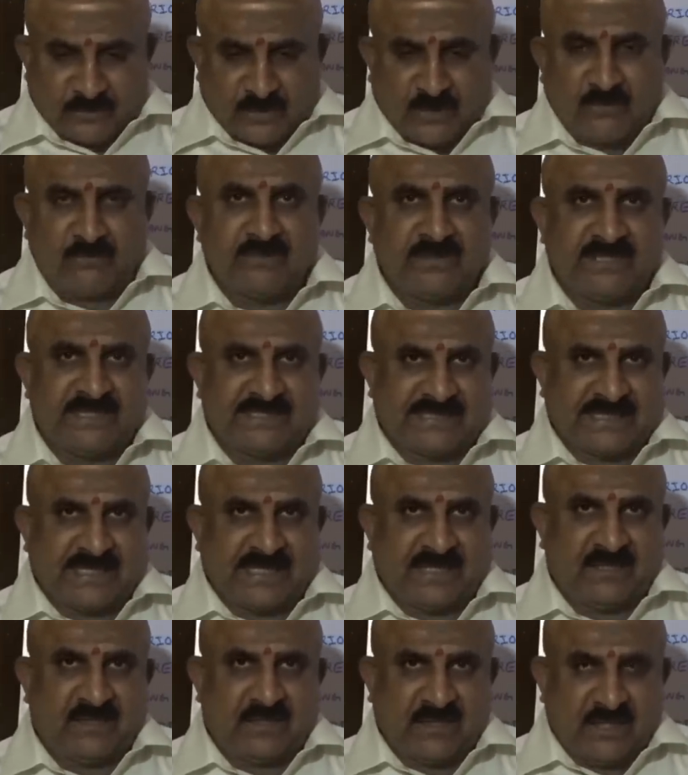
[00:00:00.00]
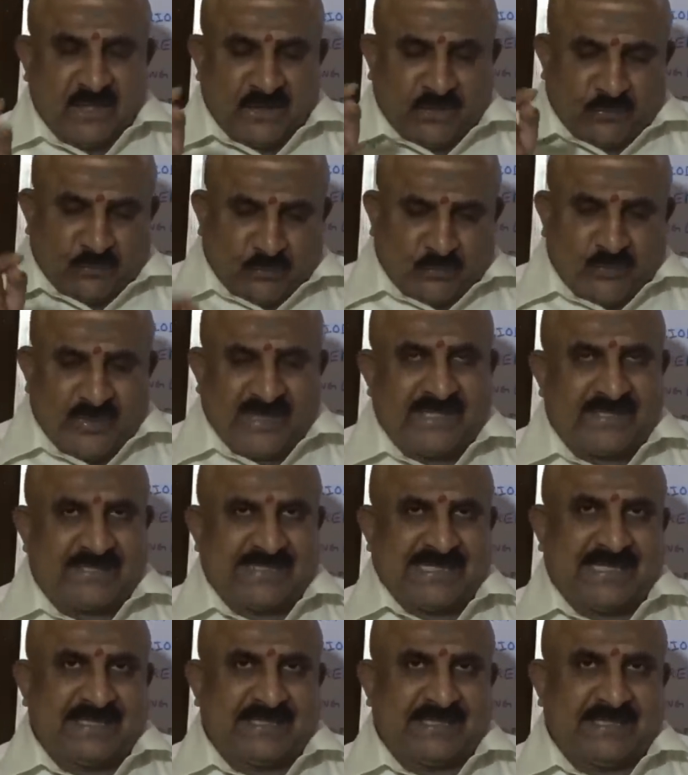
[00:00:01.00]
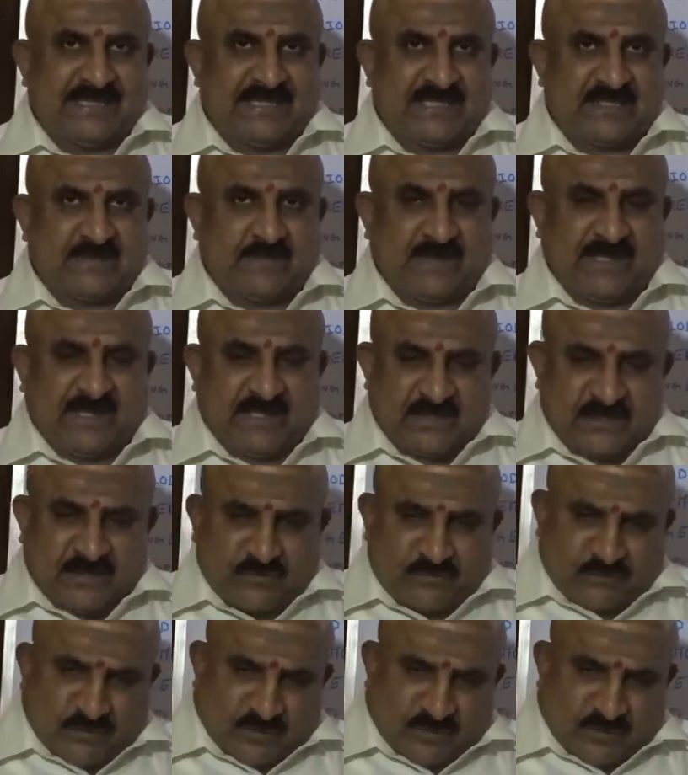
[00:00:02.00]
from the sign where Saturn is placed,